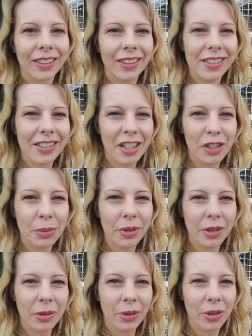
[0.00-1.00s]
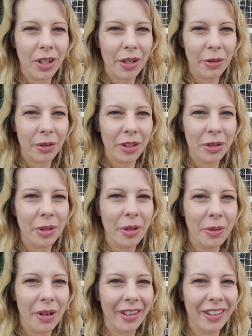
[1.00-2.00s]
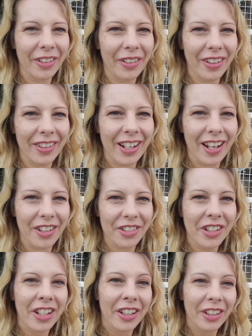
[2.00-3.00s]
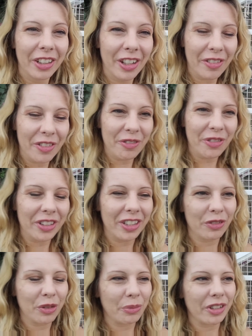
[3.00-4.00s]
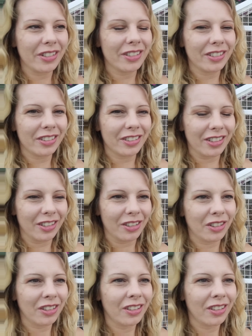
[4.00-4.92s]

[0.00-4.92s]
This thing is pretty cool. I'm going to be walking around the house looking for different places to